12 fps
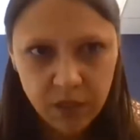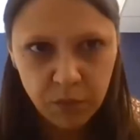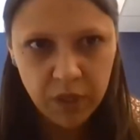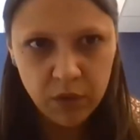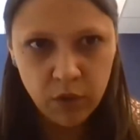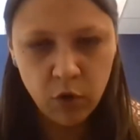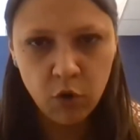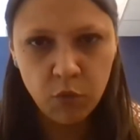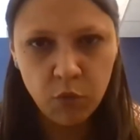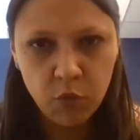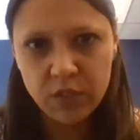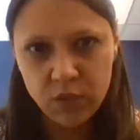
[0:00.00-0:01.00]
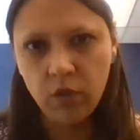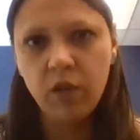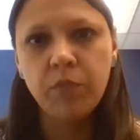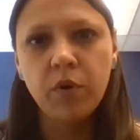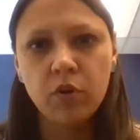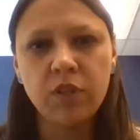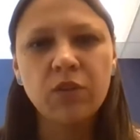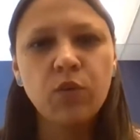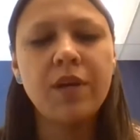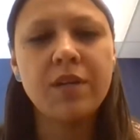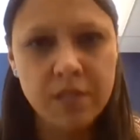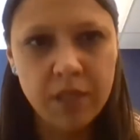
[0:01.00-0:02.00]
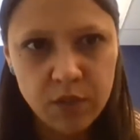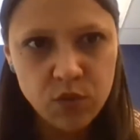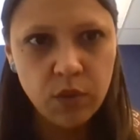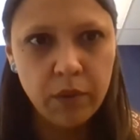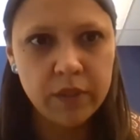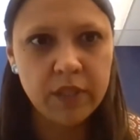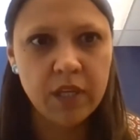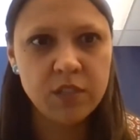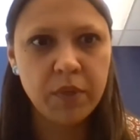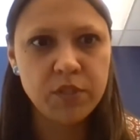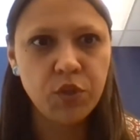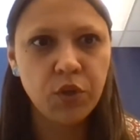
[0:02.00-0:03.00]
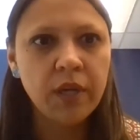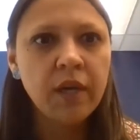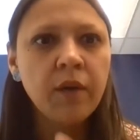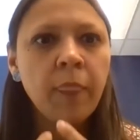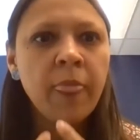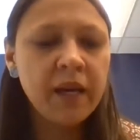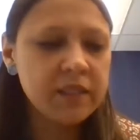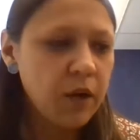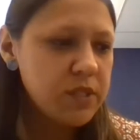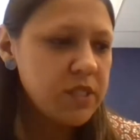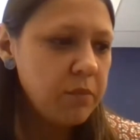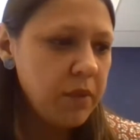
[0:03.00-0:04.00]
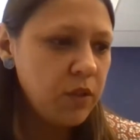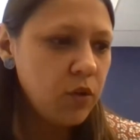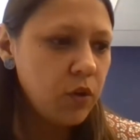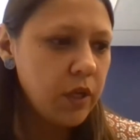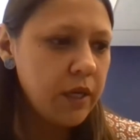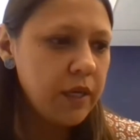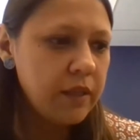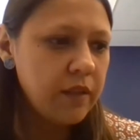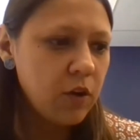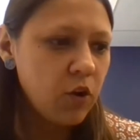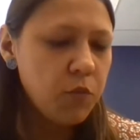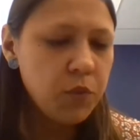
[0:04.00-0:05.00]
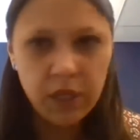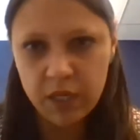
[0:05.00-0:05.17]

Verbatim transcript: natural people, were behind the media outlet, and therefore they exercised their freedom of speech